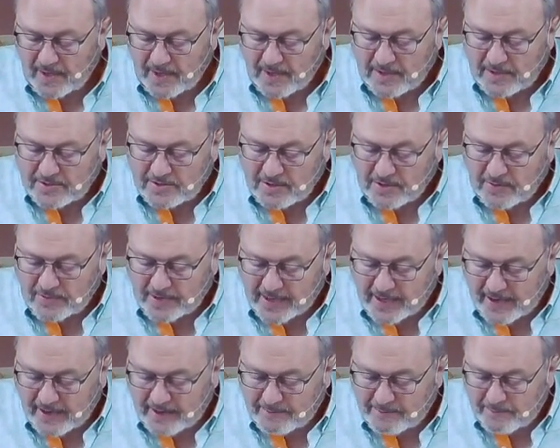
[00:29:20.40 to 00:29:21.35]
So he
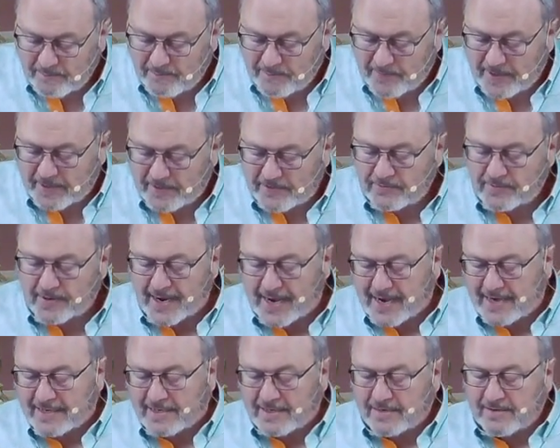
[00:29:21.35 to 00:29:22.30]
had been
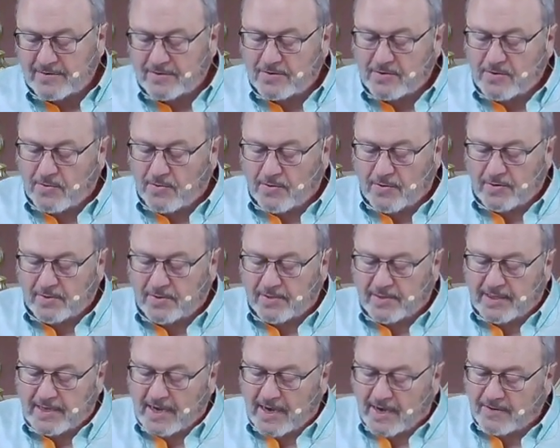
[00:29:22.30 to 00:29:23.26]
dragged into the court,
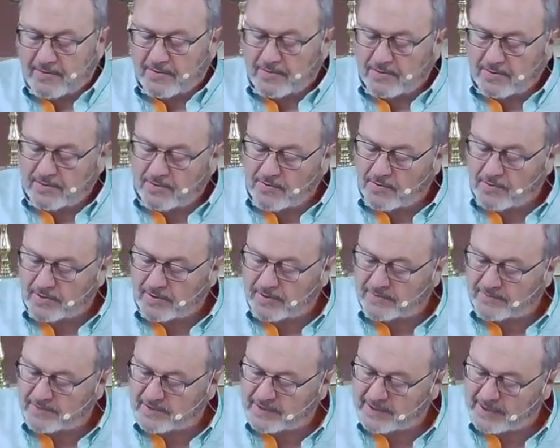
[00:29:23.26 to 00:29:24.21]
the outer court
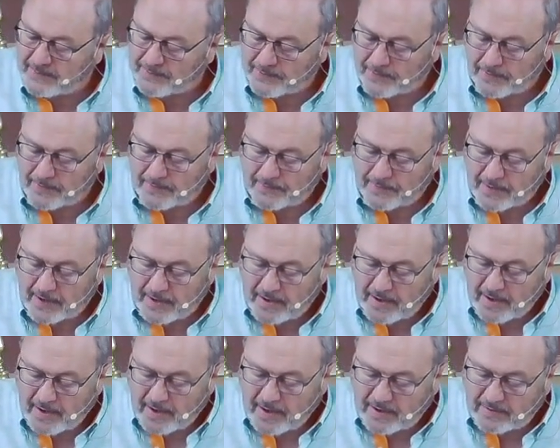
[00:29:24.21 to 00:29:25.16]
of the temple,
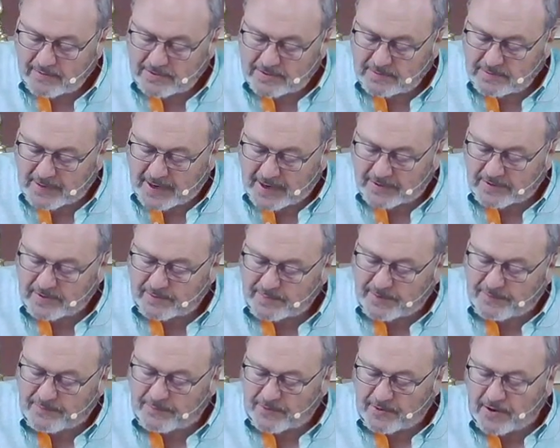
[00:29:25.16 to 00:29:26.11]
and was about to
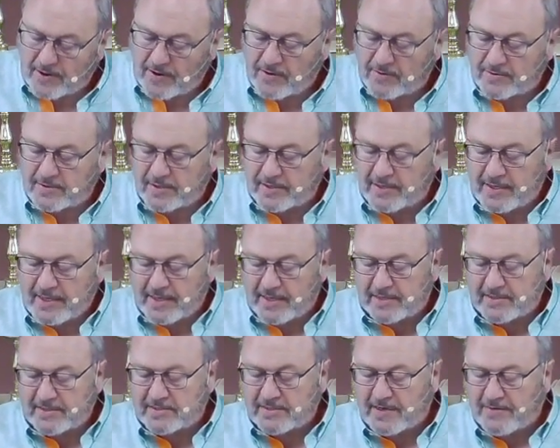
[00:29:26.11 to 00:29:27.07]
be flogged, and he
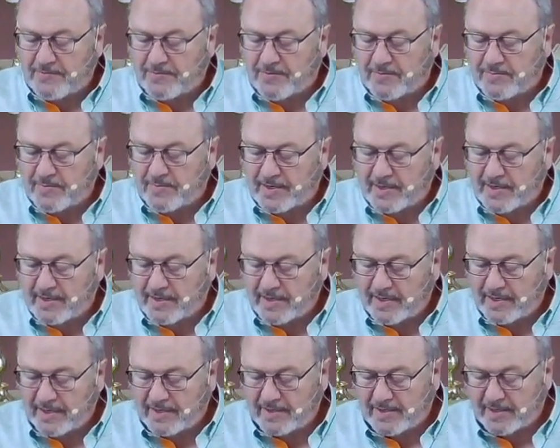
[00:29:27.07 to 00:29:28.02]
had suffered many
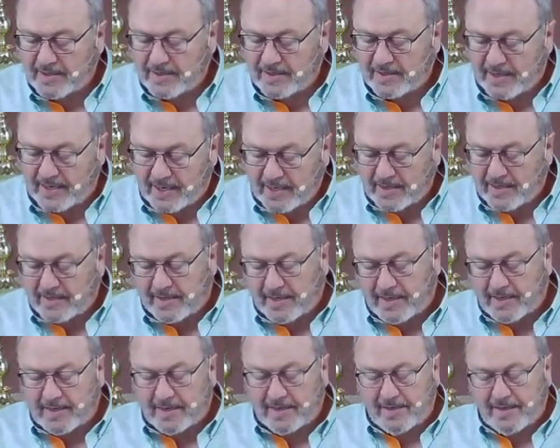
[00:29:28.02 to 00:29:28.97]

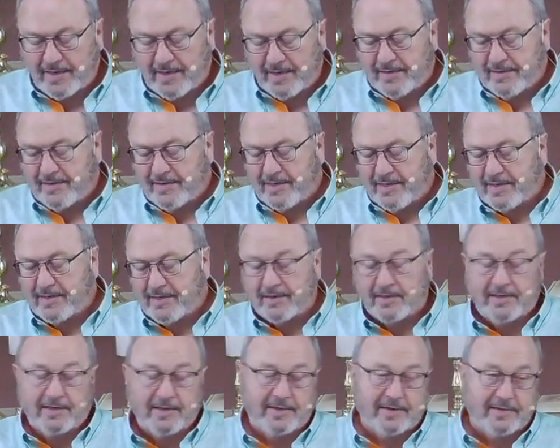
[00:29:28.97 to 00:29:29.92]

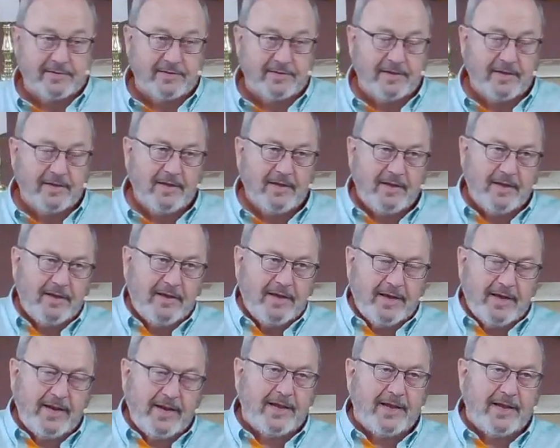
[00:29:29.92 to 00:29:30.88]
indignities.
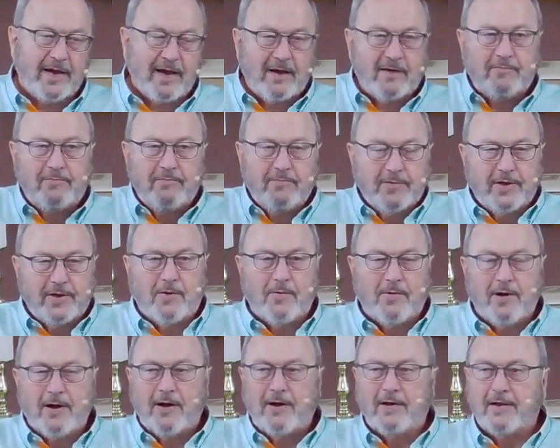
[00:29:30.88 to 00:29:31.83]
Anyhow, we go
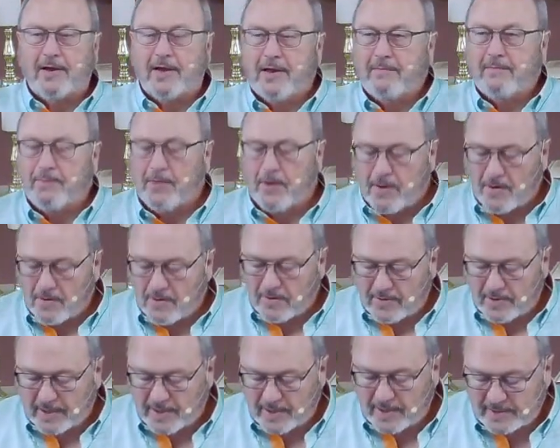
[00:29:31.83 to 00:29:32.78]
on, and
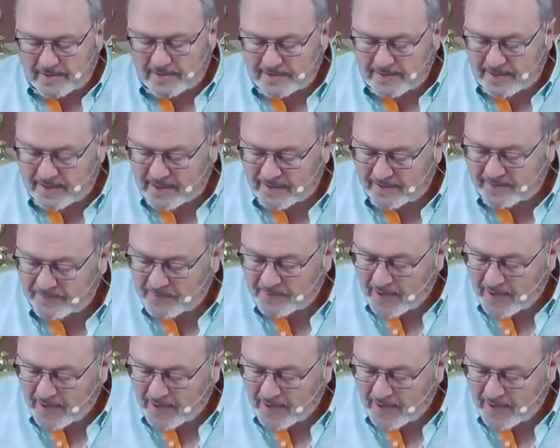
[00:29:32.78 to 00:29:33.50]
Paul is then